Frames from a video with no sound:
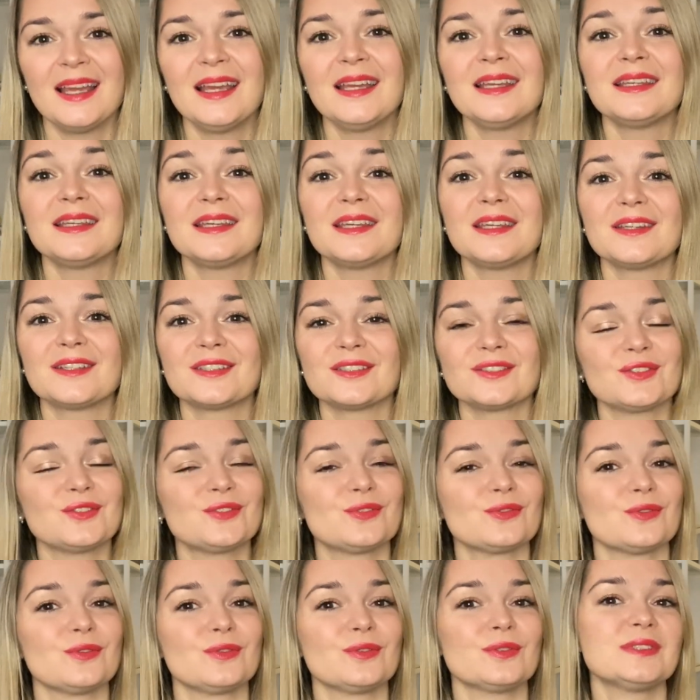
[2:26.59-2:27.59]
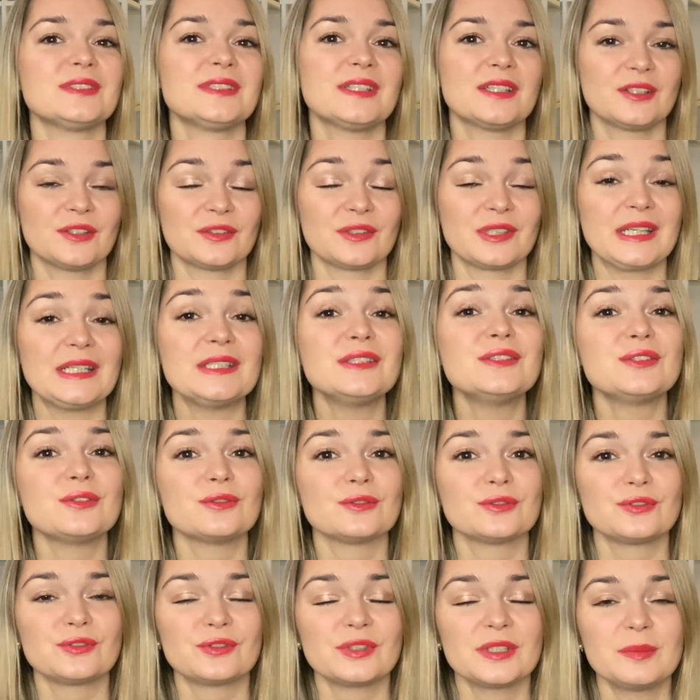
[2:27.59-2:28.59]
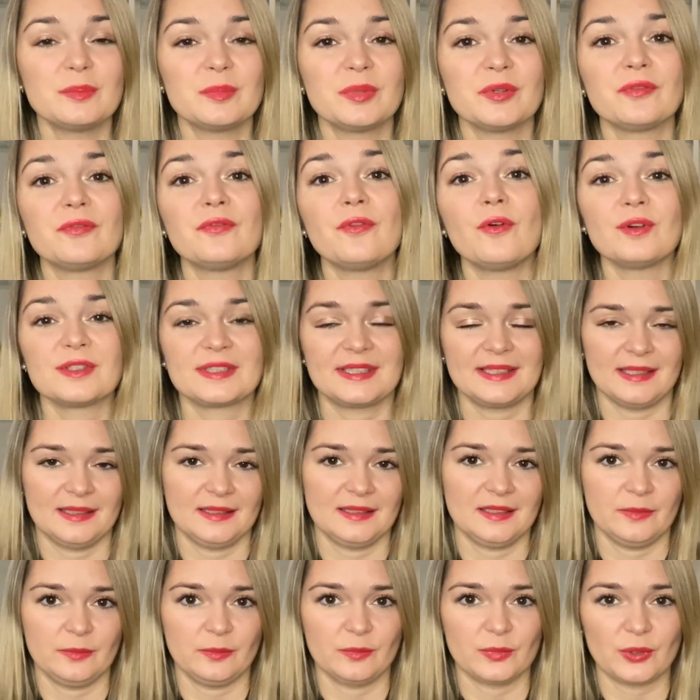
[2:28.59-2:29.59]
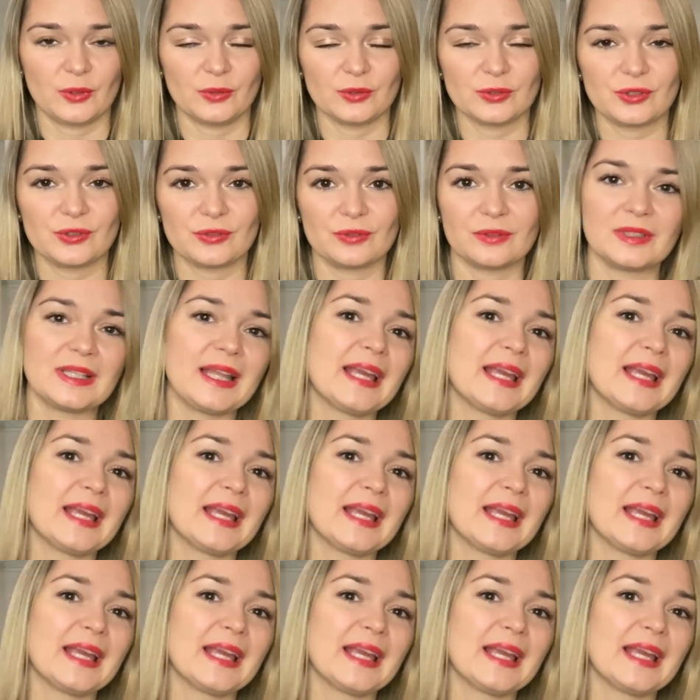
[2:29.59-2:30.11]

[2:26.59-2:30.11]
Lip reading: here to decorate your tree before Sant'Ambrogio.